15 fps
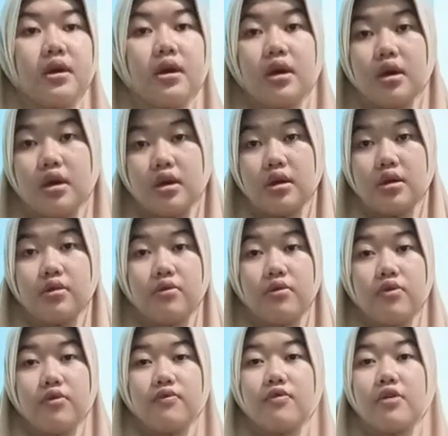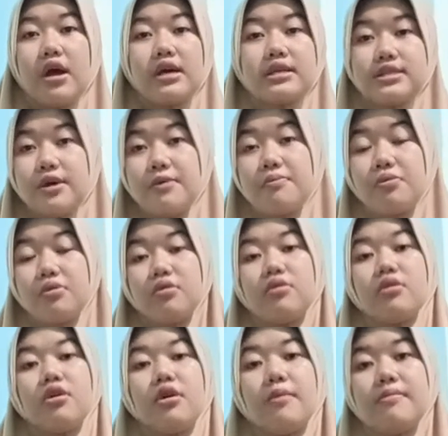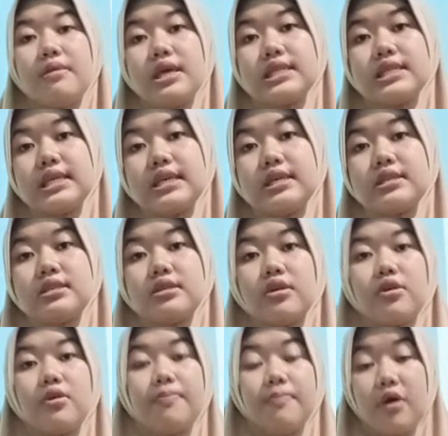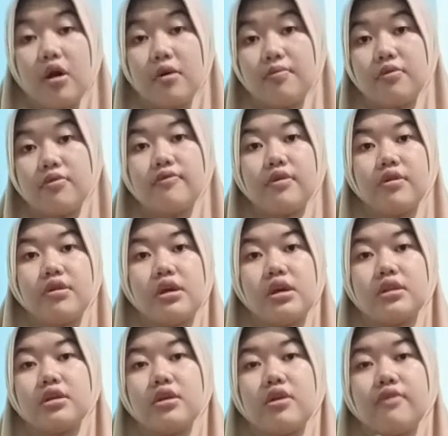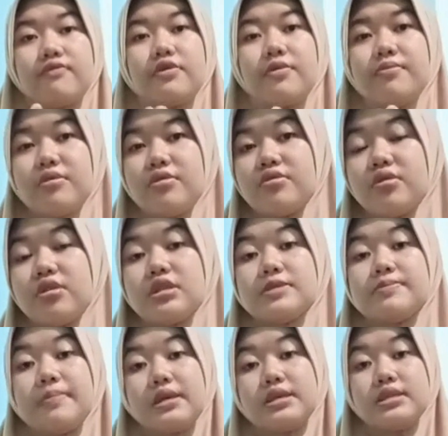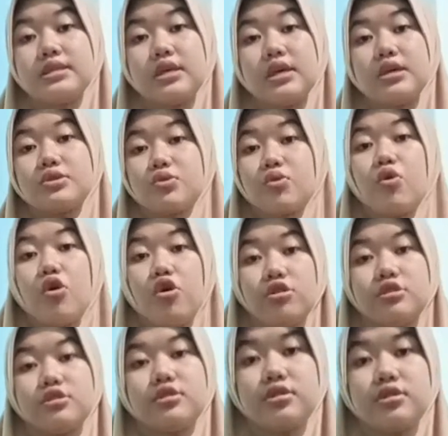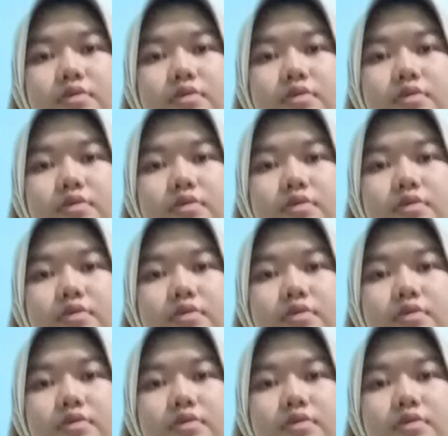And for example, amethyst, a purple variety of the mineral species quartz.